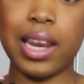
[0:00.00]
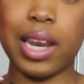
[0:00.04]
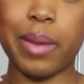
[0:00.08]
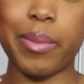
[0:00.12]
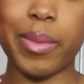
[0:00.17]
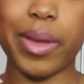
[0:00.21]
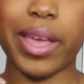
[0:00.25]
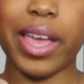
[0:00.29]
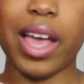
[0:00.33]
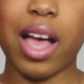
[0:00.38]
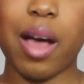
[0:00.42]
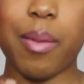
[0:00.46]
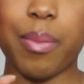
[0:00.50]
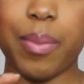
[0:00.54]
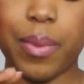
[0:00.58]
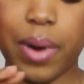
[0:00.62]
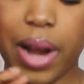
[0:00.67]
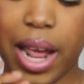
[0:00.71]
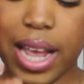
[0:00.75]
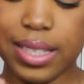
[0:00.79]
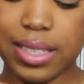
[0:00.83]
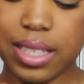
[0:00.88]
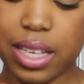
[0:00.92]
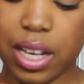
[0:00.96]
Let me get up
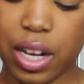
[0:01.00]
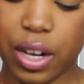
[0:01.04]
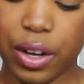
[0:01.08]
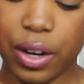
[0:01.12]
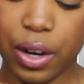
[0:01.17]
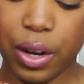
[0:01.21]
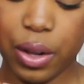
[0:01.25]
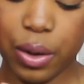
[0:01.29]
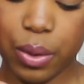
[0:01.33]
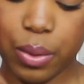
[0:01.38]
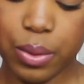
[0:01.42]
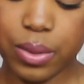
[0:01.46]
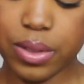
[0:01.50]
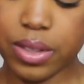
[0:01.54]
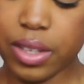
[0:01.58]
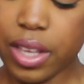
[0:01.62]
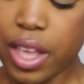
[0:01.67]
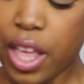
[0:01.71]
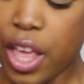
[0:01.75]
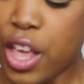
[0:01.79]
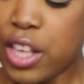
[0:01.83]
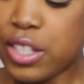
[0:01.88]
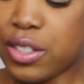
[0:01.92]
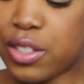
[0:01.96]
nice and close.